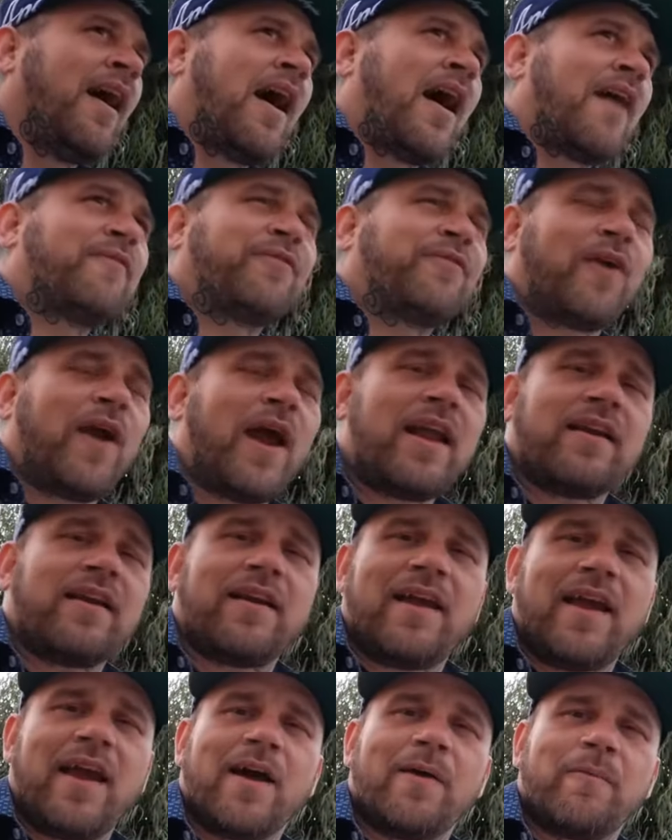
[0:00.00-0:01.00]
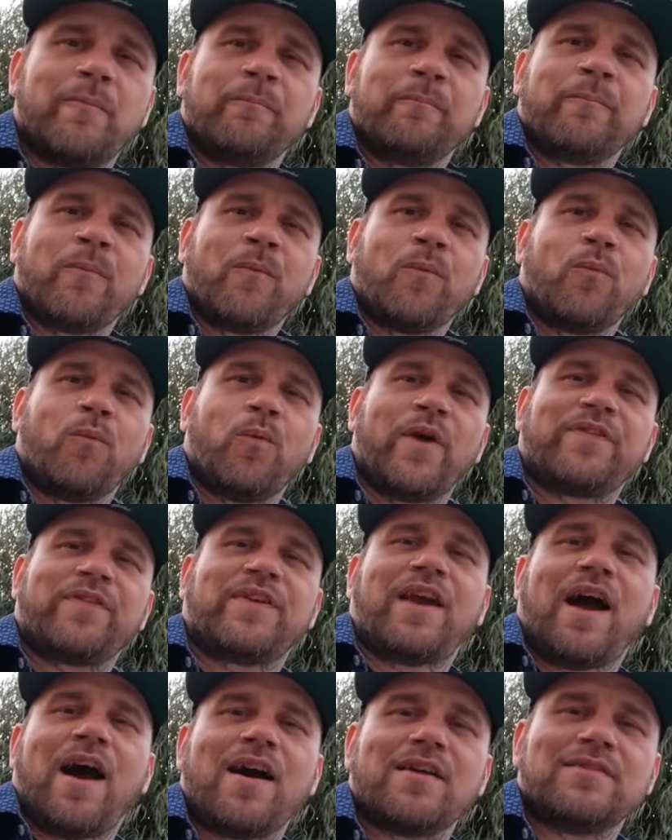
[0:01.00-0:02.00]
I've threatened him
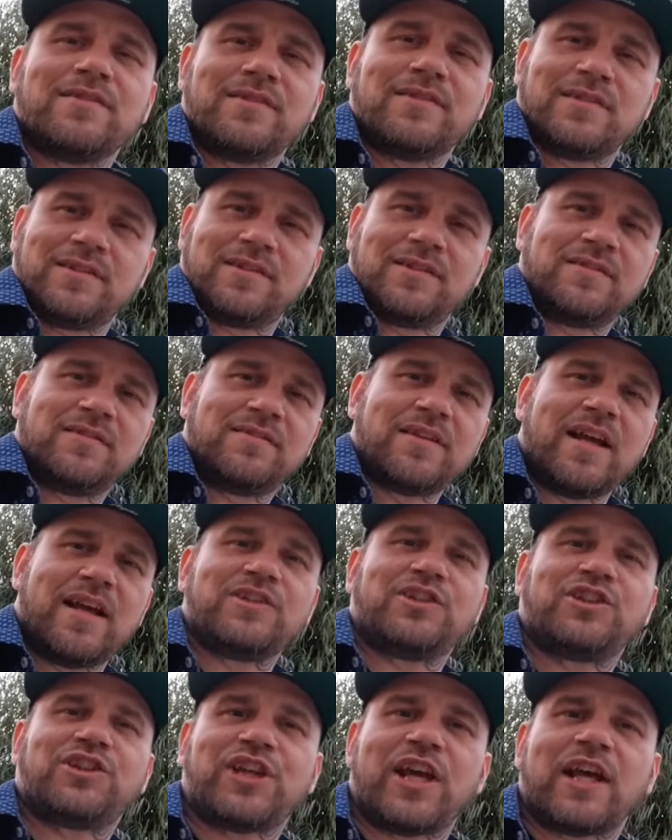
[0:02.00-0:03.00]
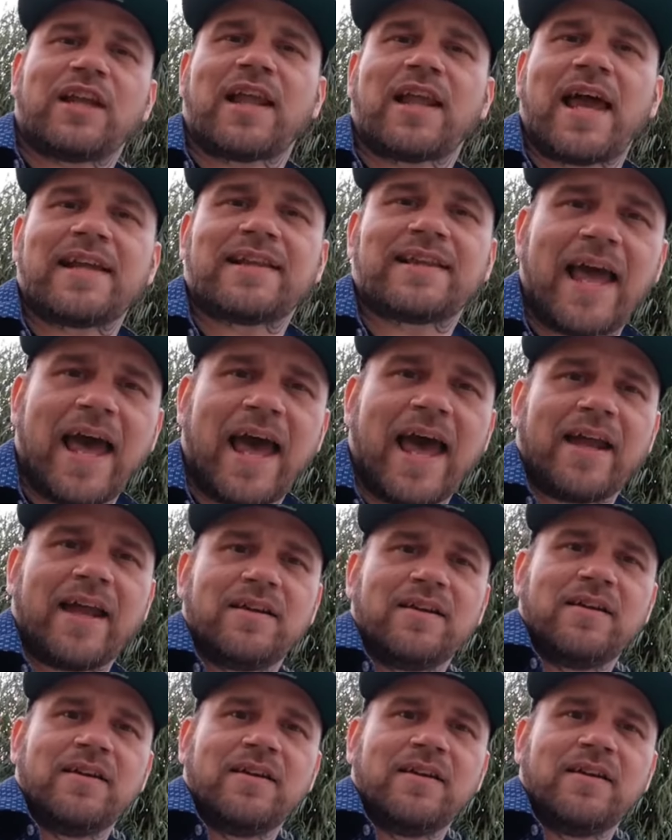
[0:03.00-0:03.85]
with guns and shit like that.